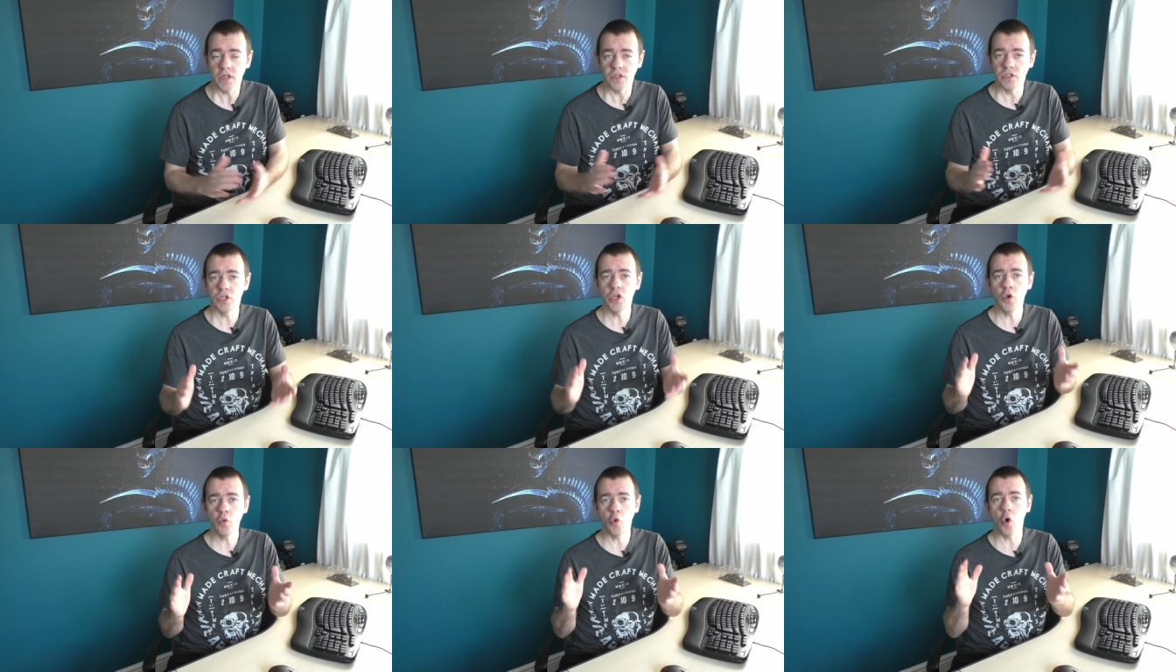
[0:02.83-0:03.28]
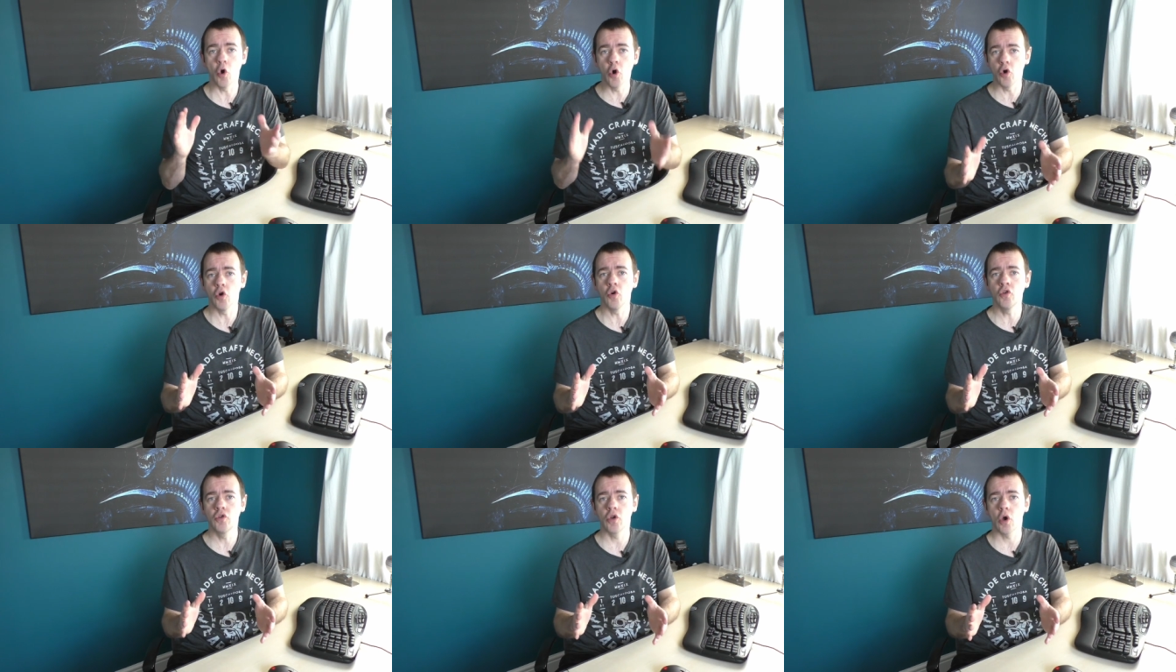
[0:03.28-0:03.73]
Do you
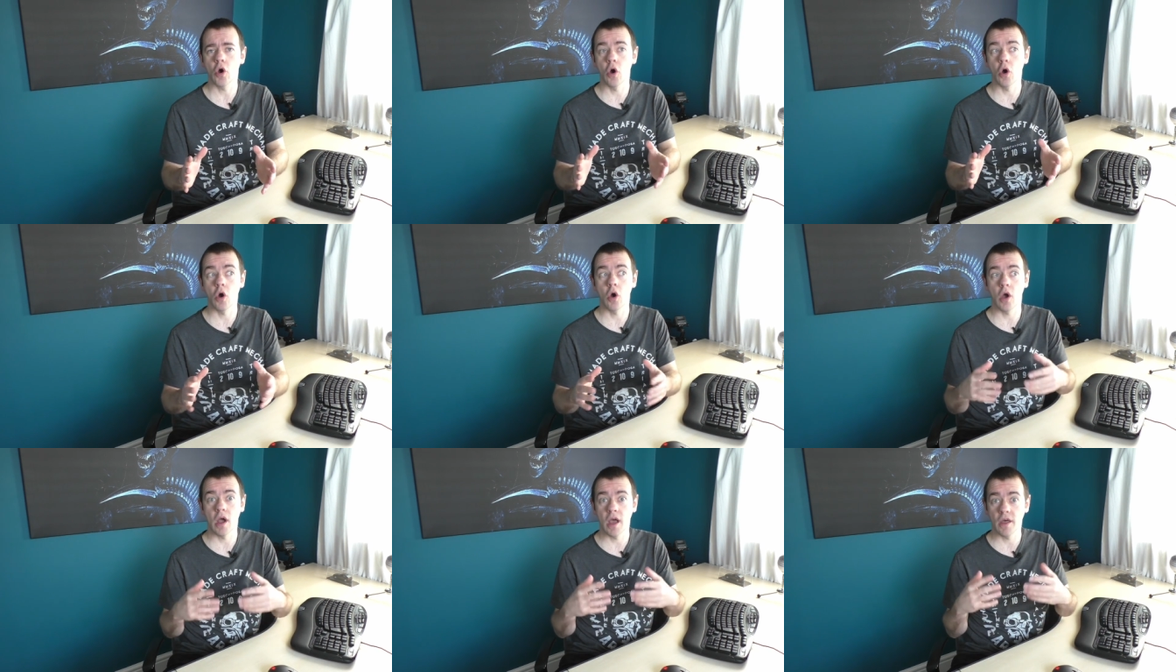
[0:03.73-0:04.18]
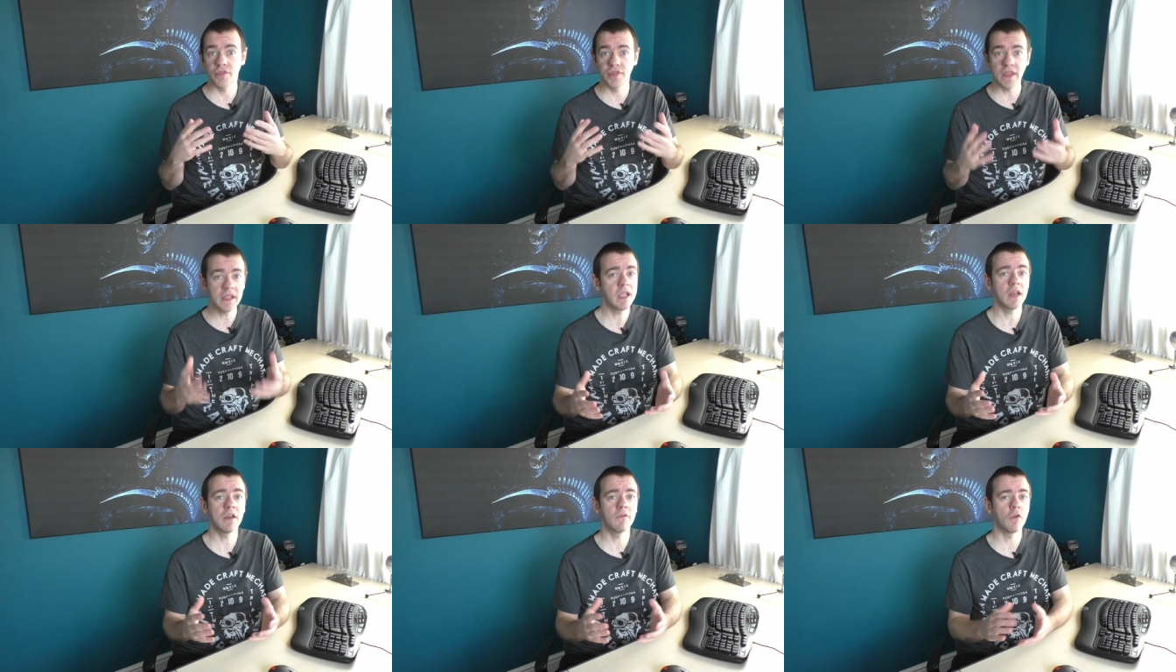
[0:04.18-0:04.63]
own or are
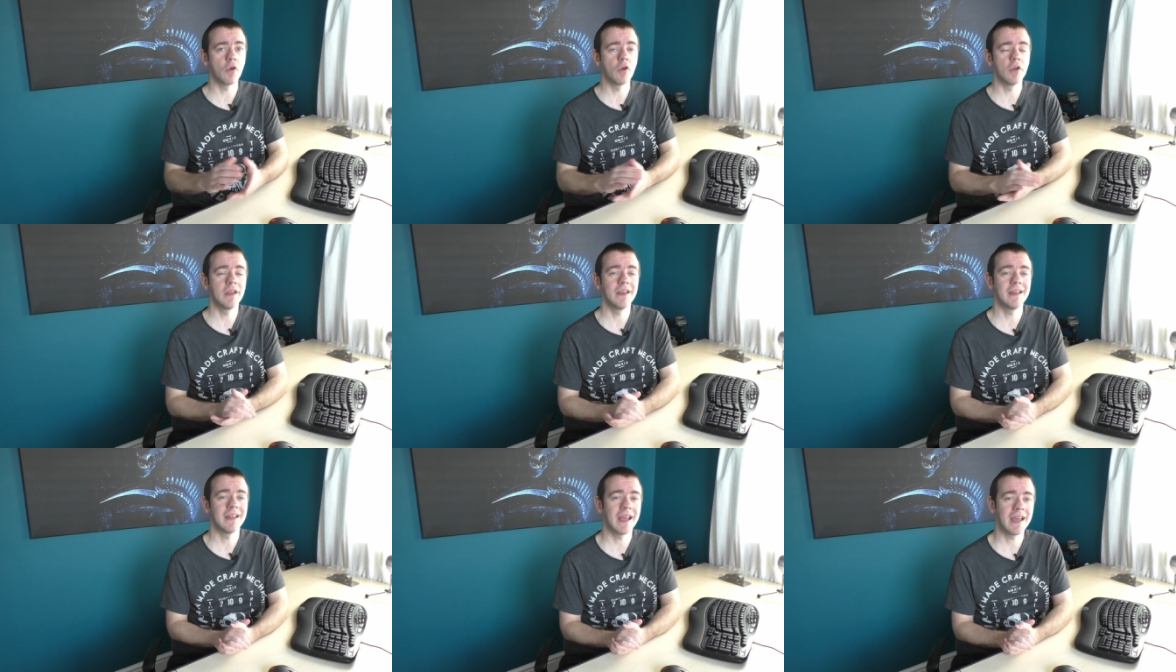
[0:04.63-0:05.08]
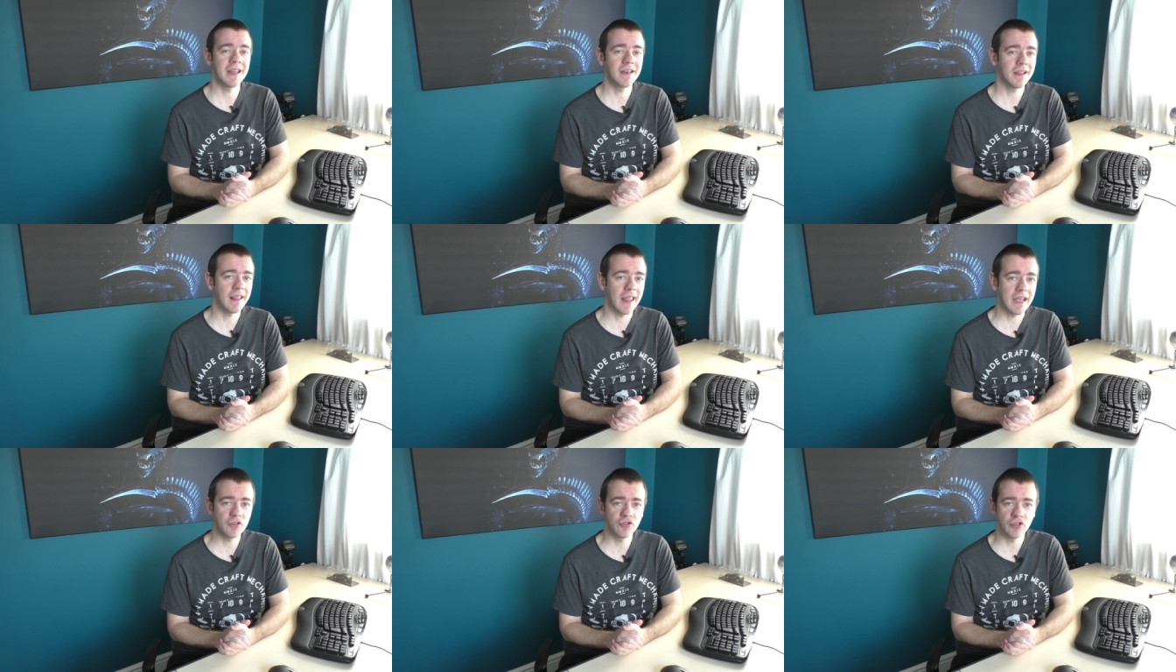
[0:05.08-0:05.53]
thinking of owning an
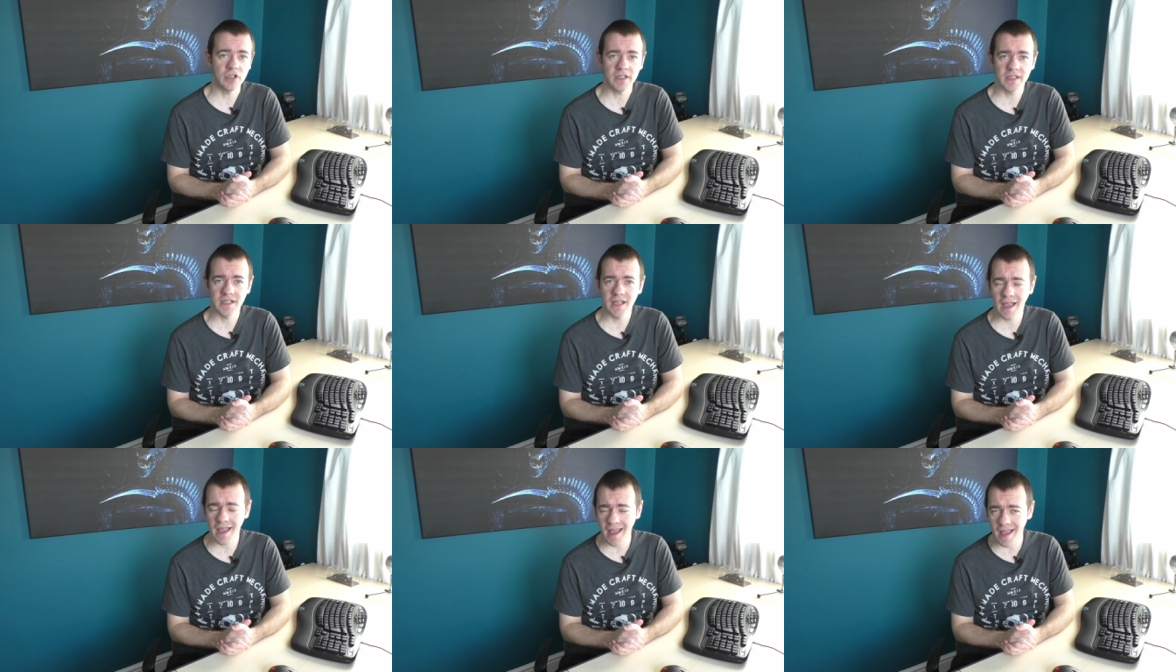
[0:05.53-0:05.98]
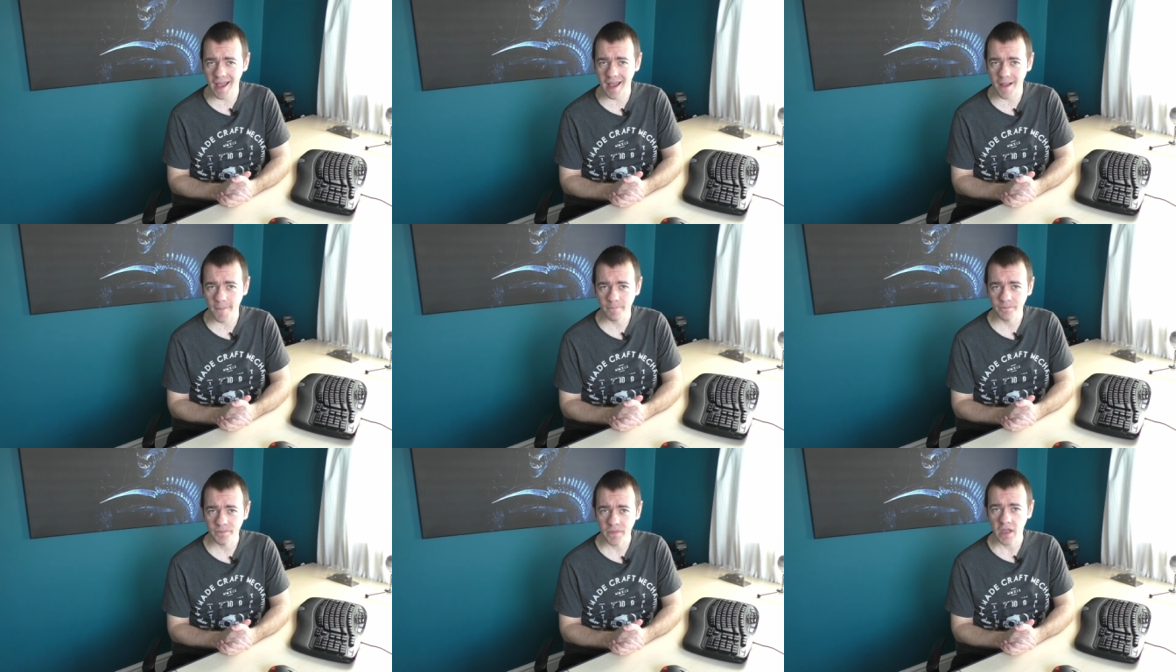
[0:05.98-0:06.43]
electric car?